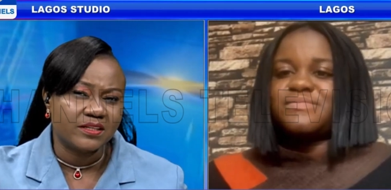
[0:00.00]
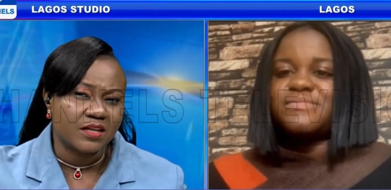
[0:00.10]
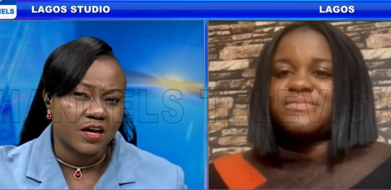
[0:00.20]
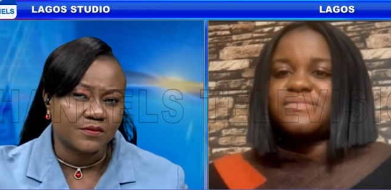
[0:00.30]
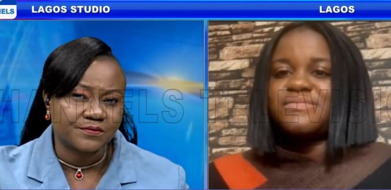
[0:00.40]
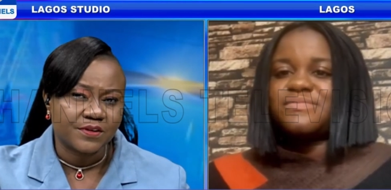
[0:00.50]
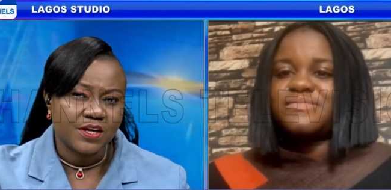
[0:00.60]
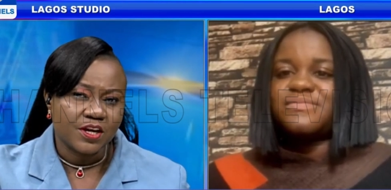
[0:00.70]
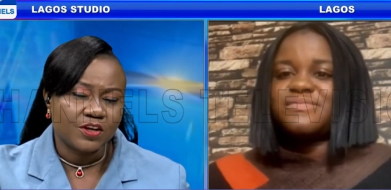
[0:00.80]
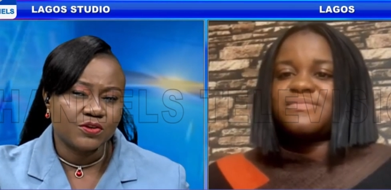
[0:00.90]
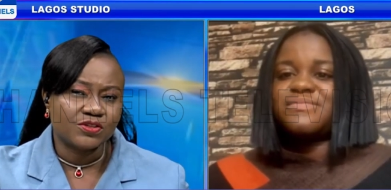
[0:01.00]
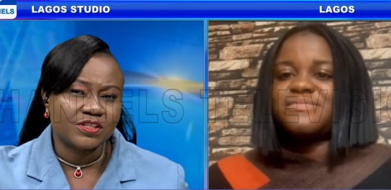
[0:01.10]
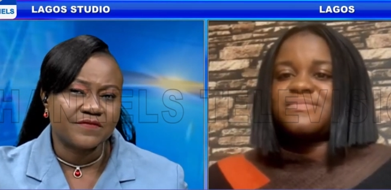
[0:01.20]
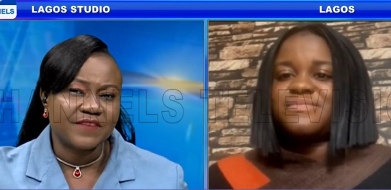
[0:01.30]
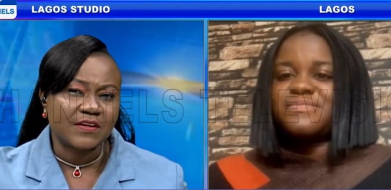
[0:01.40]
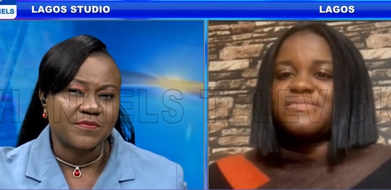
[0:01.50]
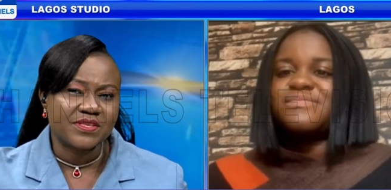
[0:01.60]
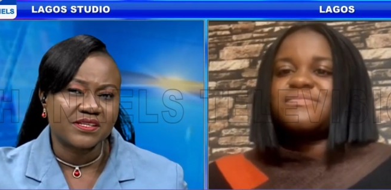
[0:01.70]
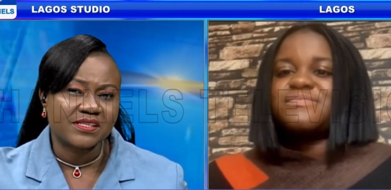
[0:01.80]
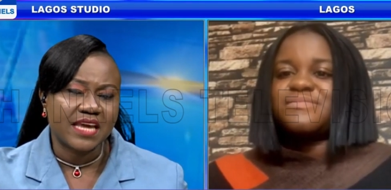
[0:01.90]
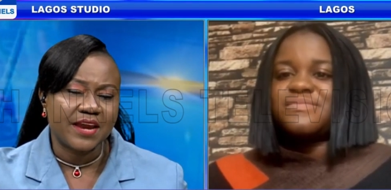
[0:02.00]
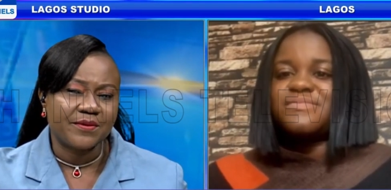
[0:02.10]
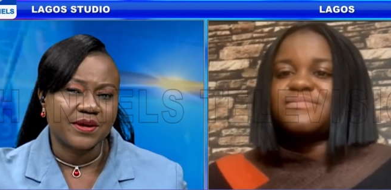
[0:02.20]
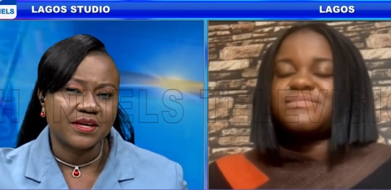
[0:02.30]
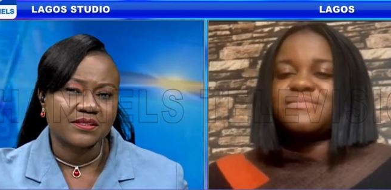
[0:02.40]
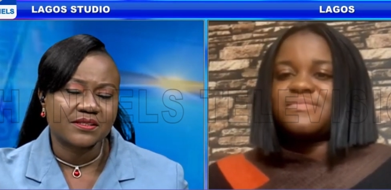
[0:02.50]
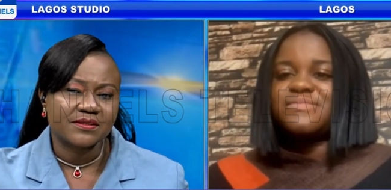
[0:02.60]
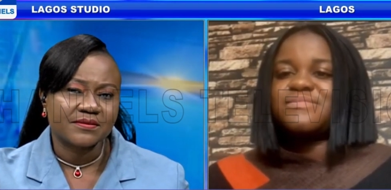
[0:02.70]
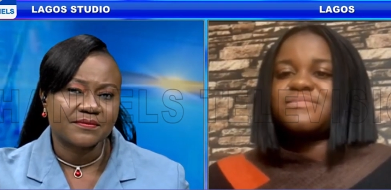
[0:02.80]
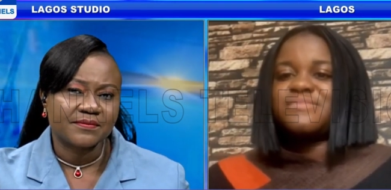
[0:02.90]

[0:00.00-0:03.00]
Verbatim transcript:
Speaker 1: enough you know, to develop these areas?